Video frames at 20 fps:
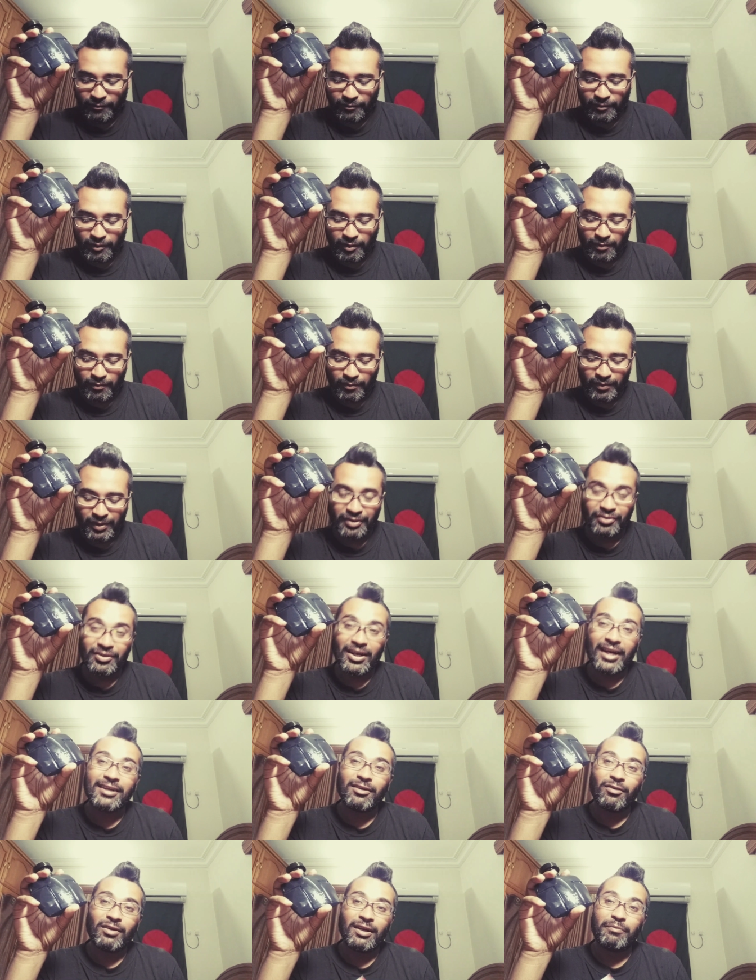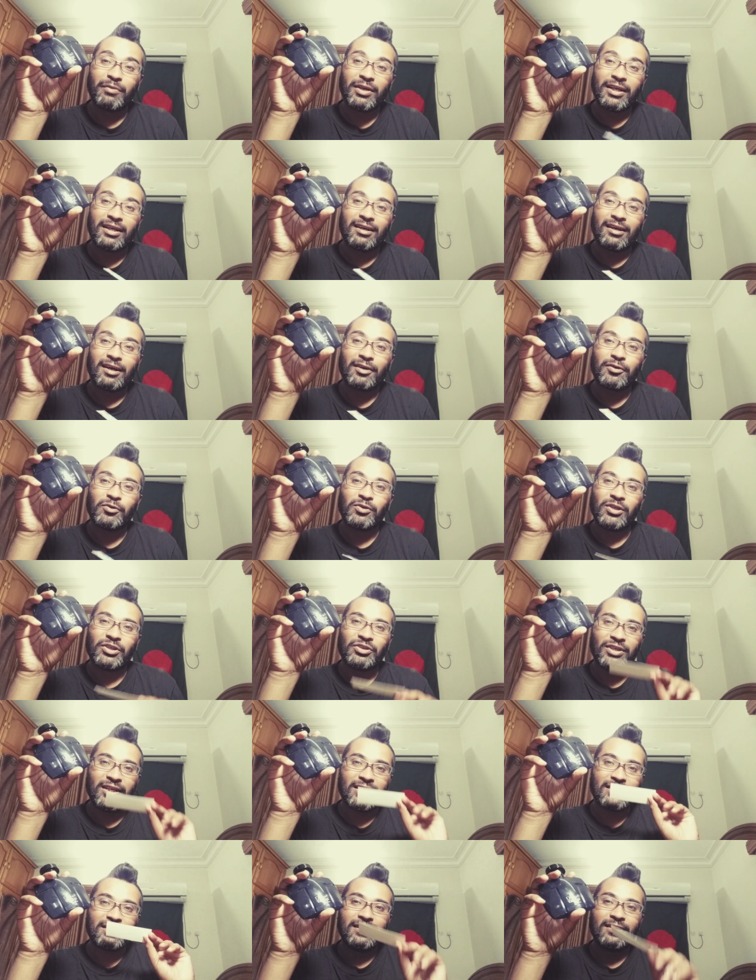from right now, let me cut to the
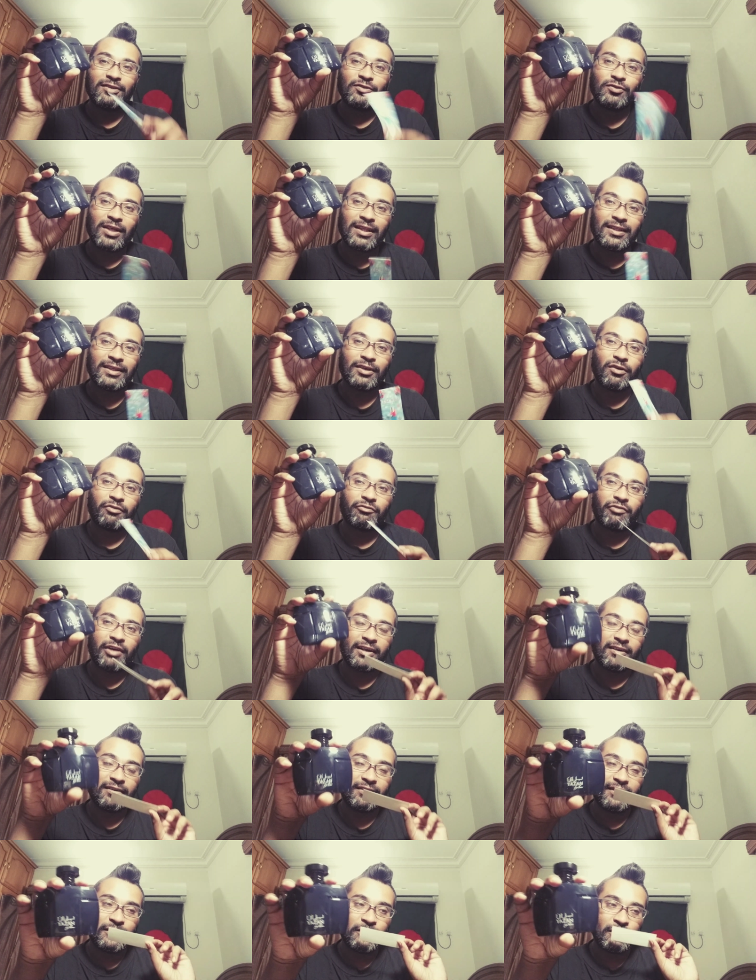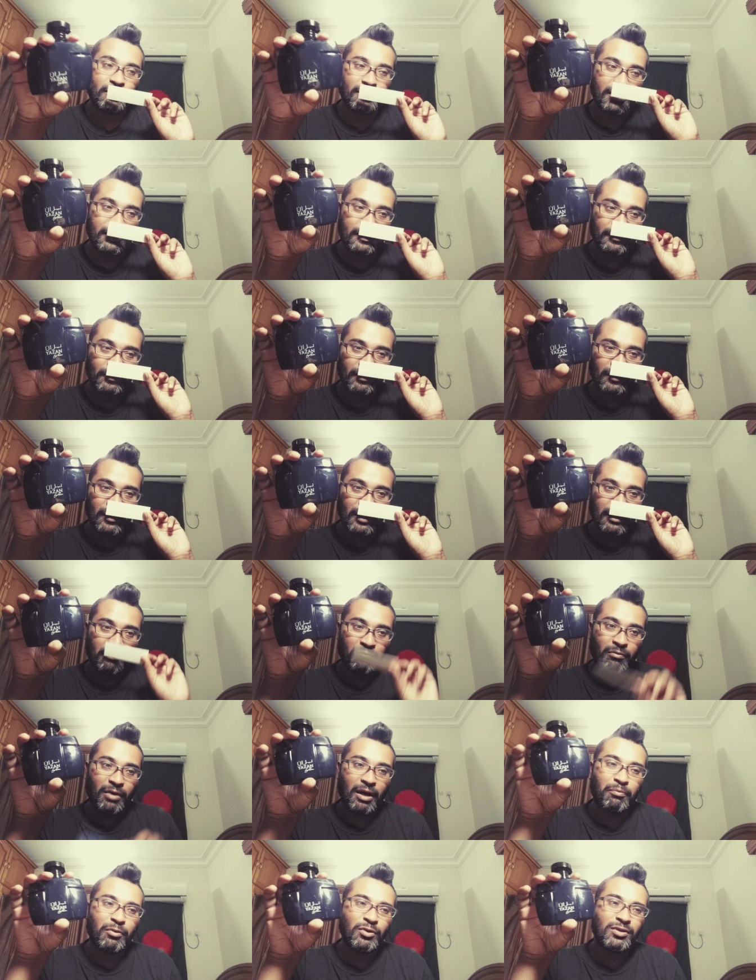chase. There's nothing on Fragrantica on this.
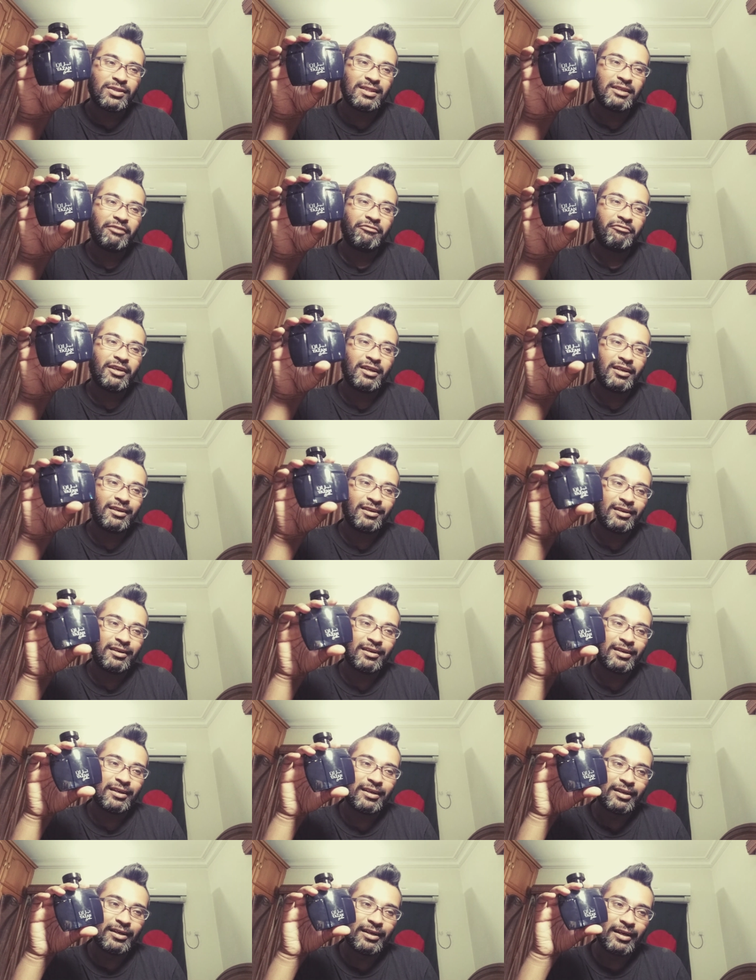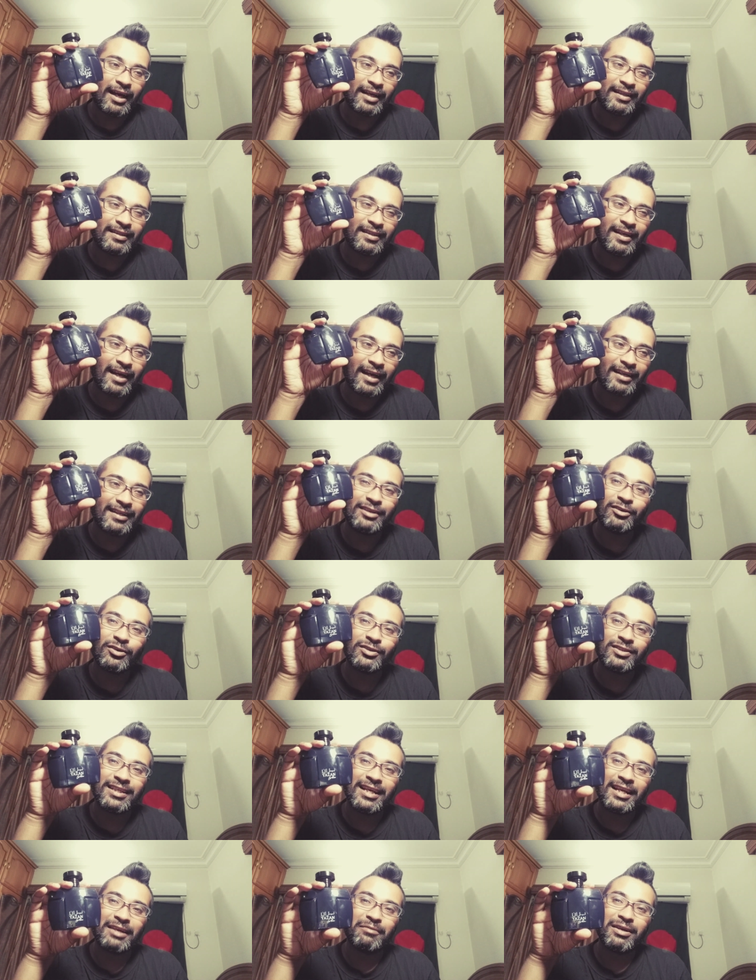But upon sniffing, I think I did not
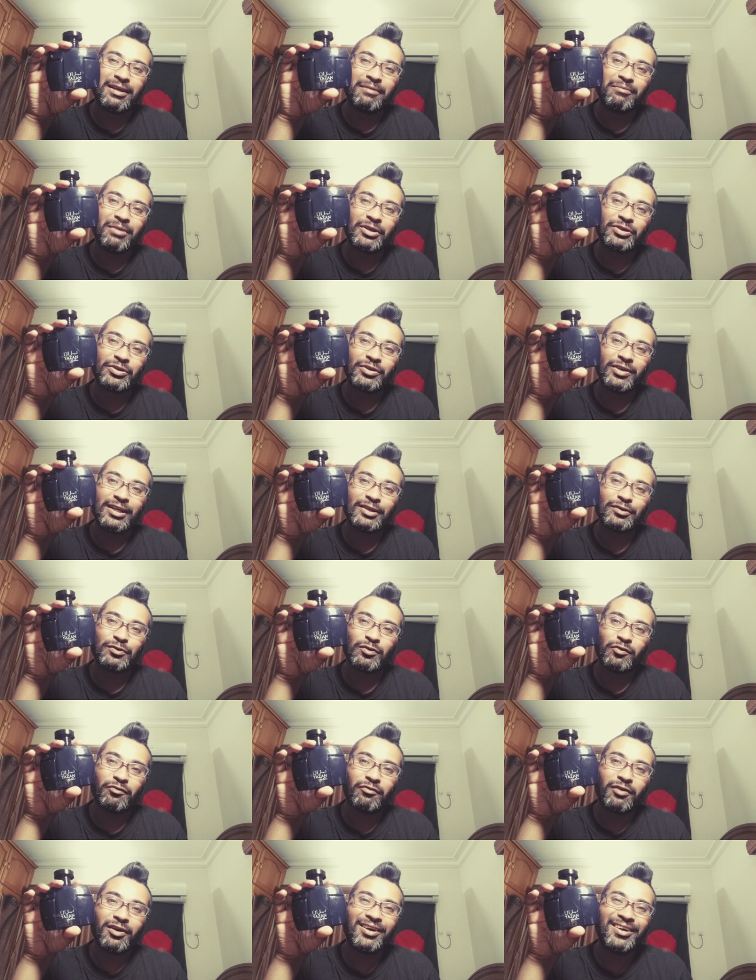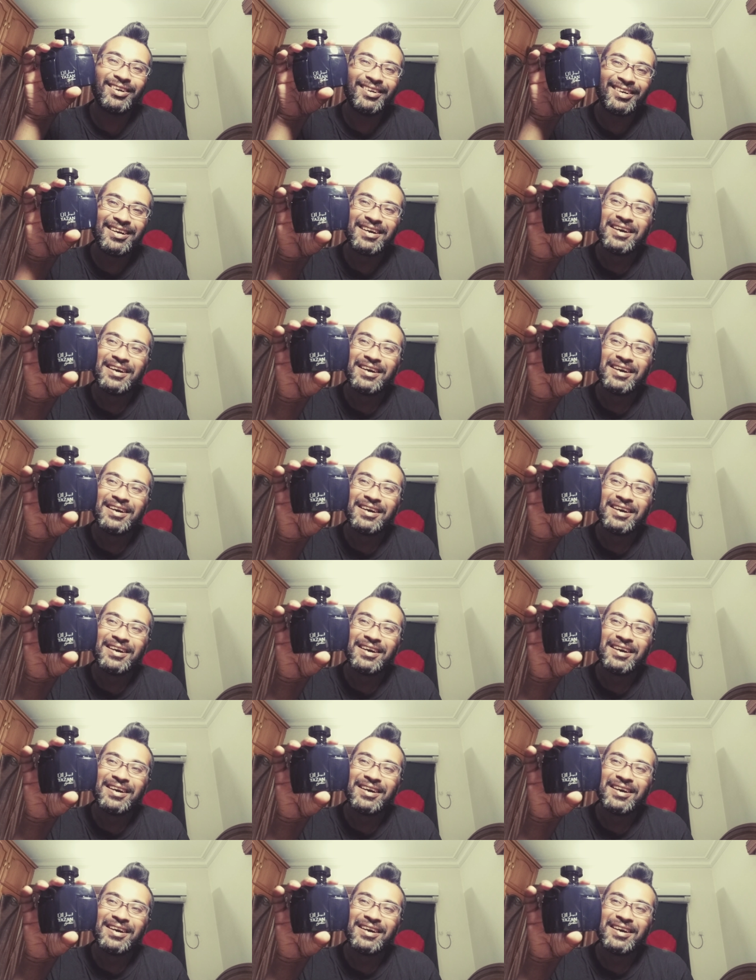see anybody mentioning it so far,